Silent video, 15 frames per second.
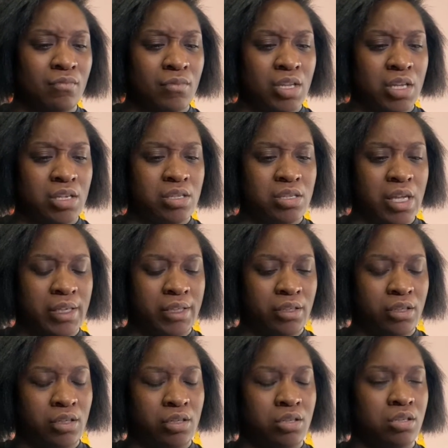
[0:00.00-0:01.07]
It's like
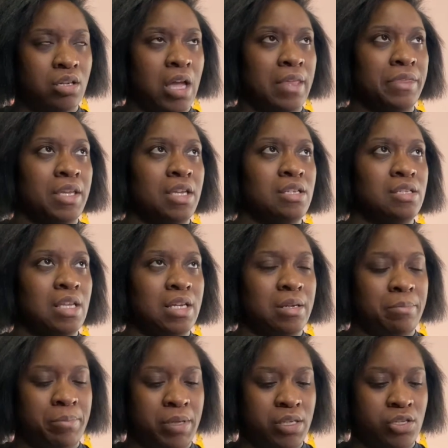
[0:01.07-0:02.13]
a, I think it's like a
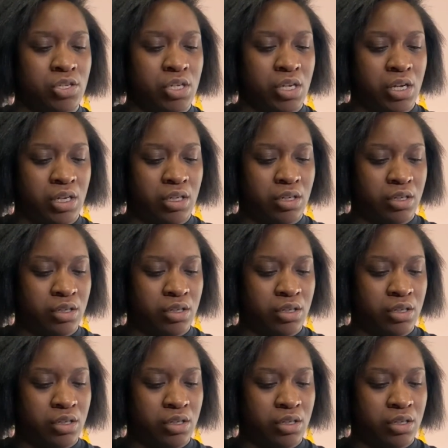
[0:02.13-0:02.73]
peach color.